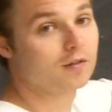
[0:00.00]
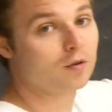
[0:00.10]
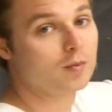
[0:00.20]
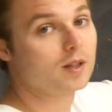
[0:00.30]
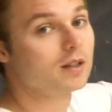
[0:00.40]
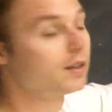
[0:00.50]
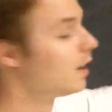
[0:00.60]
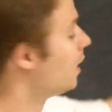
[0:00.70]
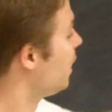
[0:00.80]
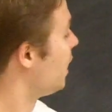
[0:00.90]
my formula.
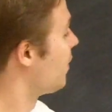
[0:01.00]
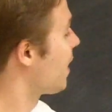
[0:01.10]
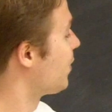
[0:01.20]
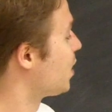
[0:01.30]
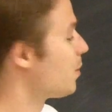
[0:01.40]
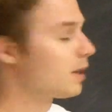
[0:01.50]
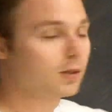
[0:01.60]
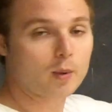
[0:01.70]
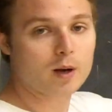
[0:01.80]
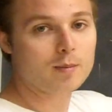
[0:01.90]
If I have something
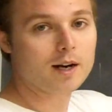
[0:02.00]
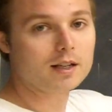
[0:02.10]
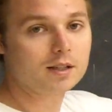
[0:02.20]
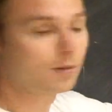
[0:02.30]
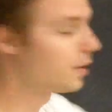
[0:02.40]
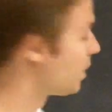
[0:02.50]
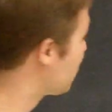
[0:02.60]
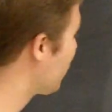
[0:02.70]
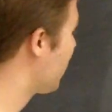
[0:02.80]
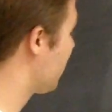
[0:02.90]
squared minus something
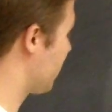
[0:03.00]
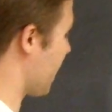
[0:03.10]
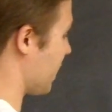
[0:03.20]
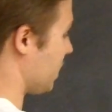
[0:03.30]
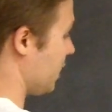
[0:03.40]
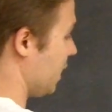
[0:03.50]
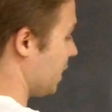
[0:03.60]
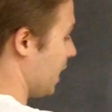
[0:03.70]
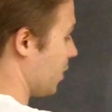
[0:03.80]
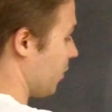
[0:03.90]
squared, I just need
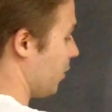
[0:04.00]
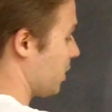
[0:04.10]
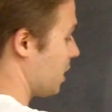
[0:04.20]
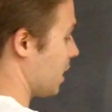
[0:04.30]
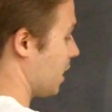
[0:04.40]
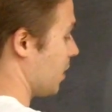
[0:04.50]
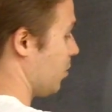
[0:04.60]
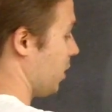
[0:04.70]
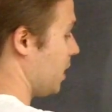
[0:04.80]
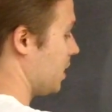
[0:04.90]
to take the first
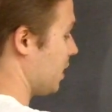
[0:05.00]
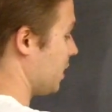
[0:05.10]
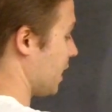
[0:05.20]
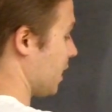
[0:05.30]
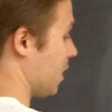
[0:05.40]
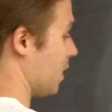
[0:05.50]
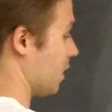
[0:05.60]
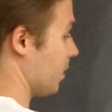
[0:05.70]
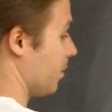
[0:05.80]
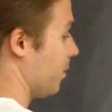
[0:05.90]
thing plus the second
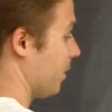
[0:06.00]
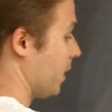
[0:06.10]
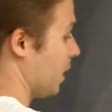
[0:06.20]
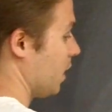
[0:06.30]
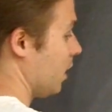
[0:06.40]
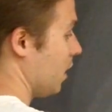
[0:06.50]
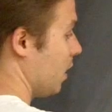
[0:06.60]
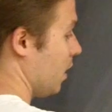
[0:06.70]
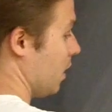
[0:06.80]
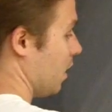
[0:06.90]
thing,
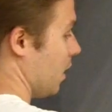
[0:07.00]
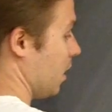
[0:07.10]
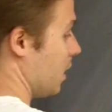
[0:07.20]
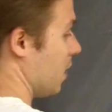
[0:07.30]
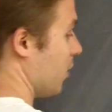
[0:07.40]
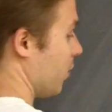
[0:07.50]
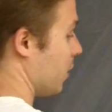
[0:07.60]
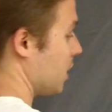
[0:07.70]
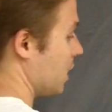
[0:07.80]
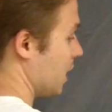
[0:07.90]
and then the
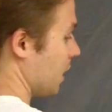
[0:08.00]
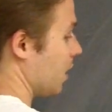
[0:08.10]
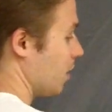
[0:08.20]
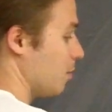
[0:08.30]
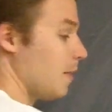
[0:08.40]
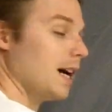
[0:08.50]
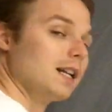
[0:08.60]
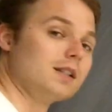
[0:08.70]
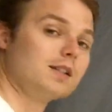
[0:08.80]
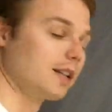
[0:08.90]
first thing
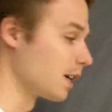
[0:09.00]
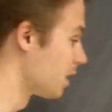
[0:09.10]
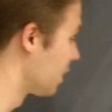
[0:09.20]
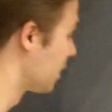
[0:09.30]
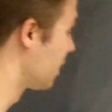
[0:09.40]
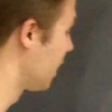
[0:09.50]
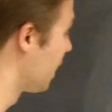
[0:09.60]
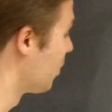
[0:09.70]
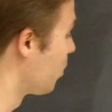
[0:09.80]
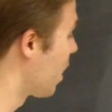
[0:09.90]
minus the second thing.
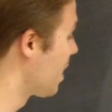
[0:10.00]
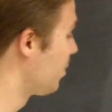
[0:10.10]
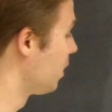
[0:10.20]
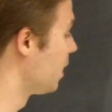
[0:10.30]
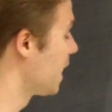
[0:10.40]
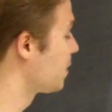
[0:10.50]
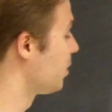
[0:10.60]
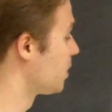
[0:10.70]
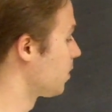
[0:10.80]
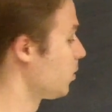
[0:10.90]
And x
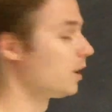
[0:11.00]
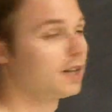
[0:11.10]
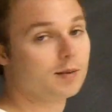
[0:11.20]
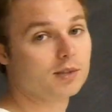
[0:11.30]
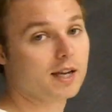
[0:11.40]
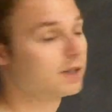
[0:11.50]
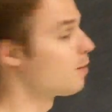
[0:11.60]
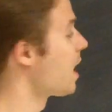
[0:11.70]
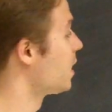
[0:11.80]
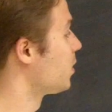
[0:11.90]
plus 3 times x
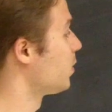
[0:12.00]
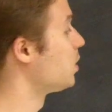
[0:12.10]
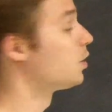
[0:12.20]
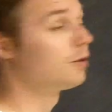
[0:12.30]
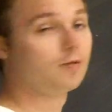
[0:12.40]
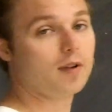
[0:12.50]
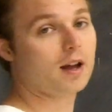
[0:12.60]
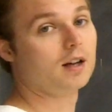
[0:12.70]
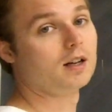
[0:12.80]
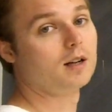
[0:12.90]
minus 3 should
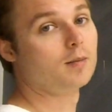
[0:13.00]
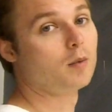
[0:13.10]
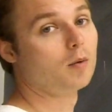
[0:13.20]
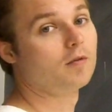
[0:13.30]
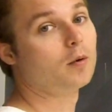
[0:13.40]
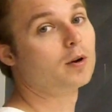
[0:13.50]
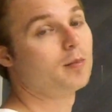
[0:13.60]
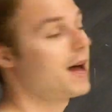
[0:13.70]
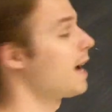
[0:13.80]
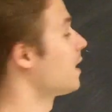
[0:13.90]

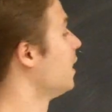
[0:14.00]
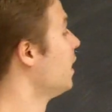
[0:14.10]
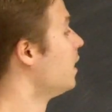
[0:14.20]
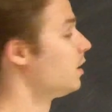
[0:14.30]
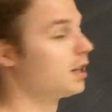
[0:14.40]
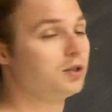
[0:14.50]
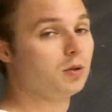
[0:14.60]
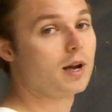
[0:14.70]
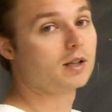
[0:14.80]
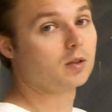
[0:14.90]
FOIL back to get
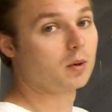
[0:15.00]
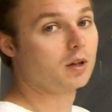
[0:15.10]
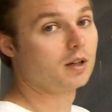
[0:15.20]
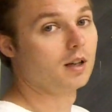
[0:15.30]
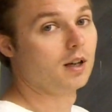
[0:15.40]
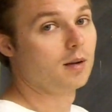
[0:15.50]
you x squared